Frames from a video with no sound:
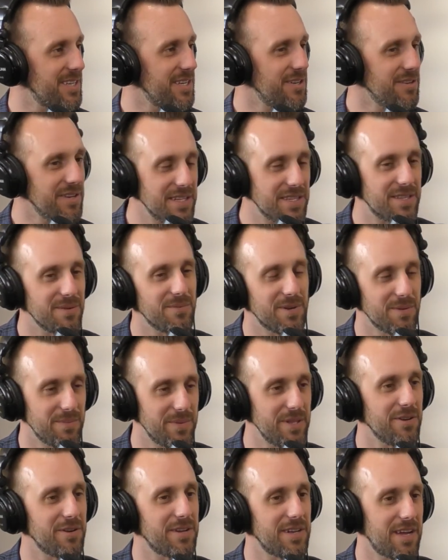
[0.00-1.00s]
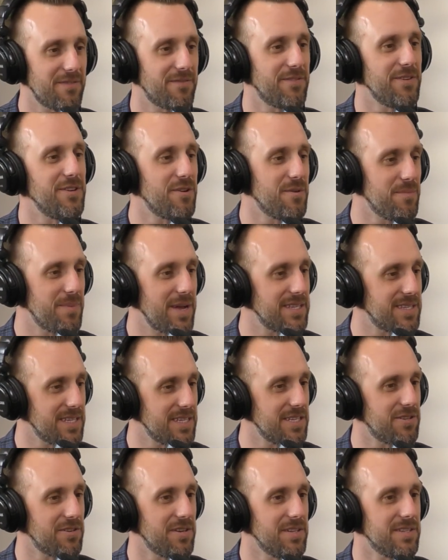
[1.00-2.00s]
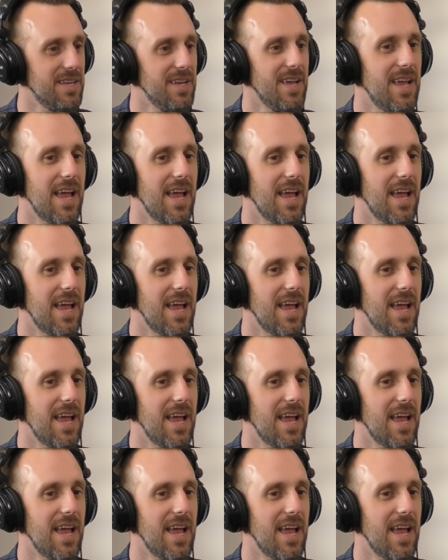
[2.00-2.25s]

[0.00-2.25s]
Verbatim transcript: You need someone to be looking out for your best interest